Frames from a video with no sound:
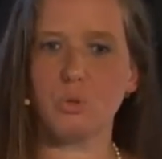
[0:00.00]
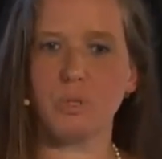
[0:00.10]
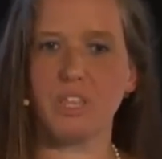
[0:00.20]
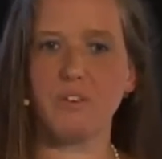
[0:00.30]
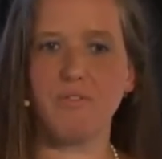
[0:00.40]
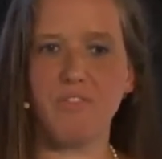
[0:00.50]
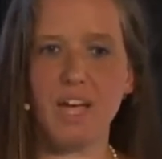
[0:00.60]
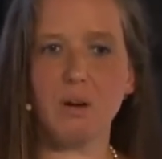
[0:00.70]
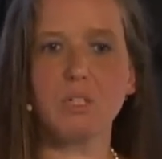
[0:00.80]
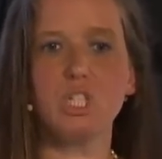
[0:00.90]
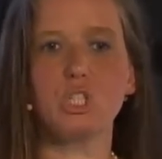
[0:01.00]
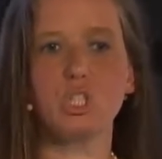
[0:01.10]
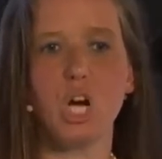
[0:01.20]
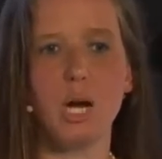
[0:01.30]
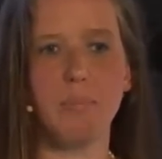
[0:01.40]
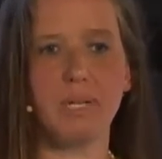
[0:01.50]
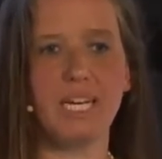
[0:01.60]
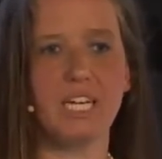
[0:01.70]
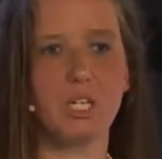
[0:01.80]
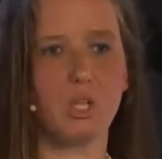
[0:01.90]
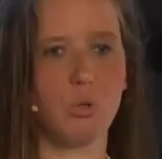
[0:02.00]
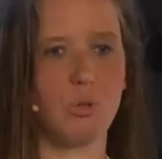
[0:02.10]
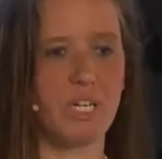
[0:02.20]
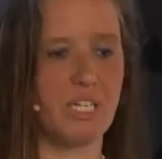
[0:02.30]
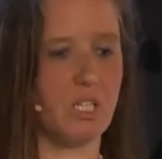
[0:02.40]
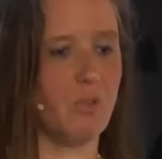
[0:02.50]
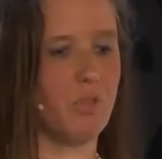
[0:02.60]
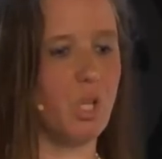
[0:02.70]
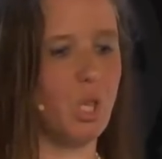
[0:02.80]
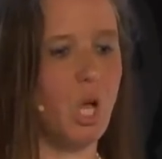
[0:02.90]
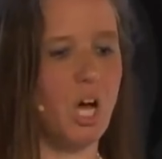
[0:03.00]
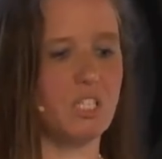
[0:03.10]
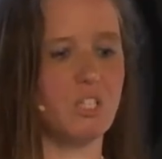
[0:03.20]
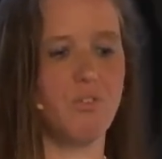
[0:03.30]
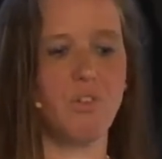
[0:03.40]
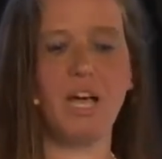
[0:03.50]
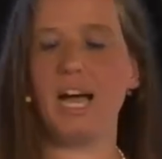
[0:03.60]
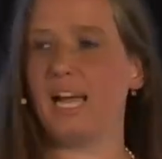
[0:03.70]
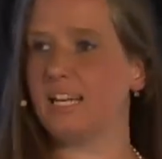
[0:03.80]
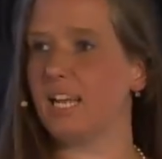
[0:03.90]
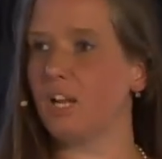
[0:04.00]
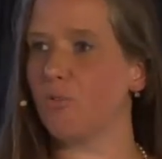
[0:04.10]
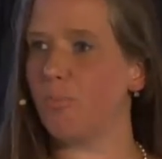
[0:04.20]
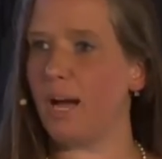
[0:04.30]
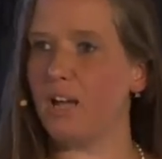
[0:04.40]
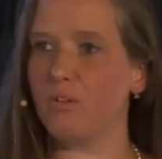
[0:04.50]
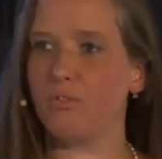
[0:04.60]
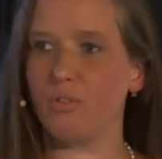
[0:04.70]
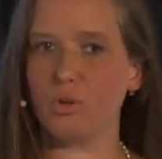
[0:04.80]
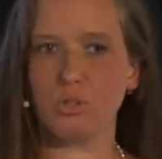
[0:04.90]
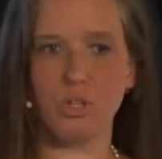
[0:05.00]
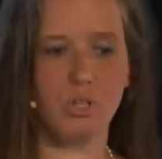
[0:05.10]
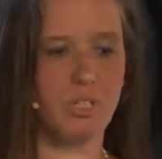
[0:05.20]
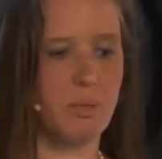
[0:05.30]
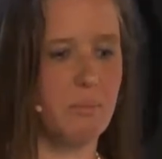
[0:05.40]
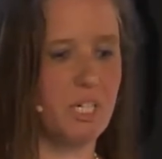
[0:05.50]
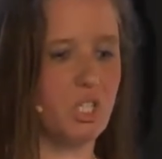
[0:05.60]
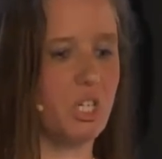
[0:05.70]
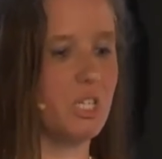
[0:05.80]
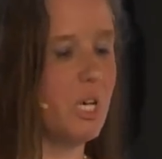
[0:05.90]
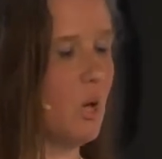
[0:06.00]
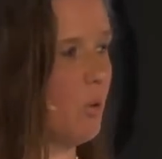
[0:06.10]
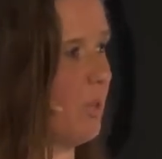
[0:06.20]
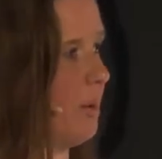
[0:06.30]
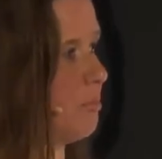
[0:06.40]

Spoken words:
with a very sharp increase of the loss of light and of biophoton emission with up